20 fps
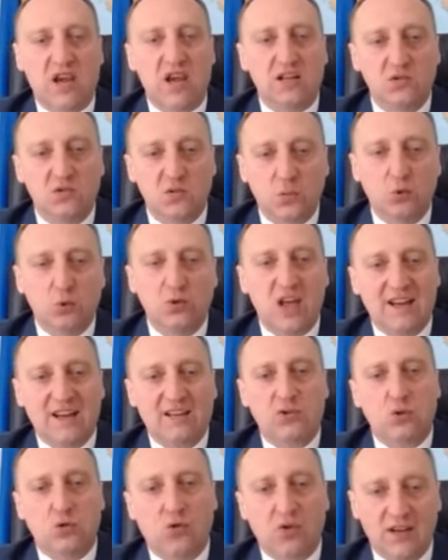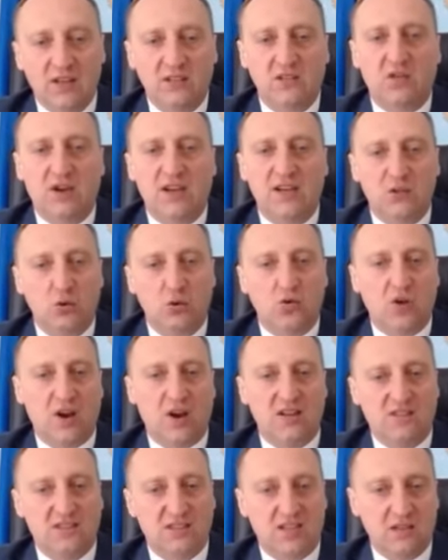and would like to reiterate
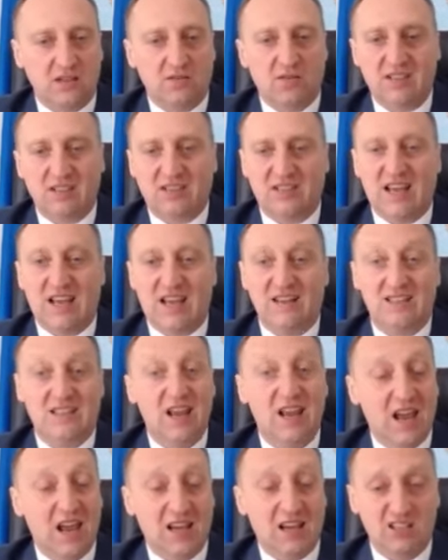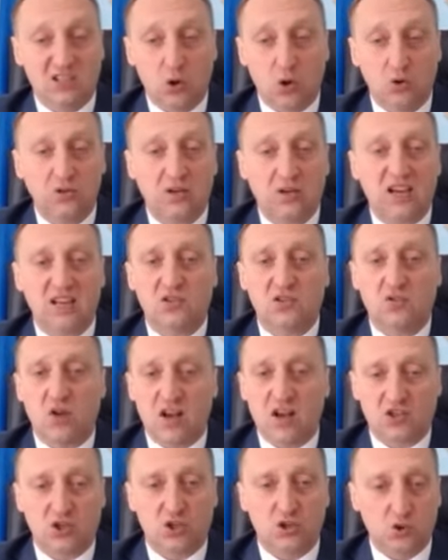Ukraine's steadfast stance as long as
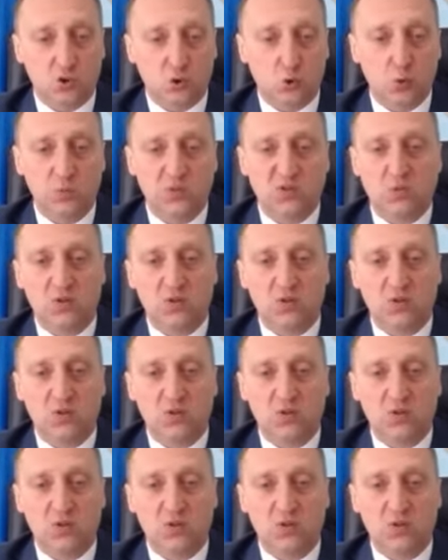Russian troops,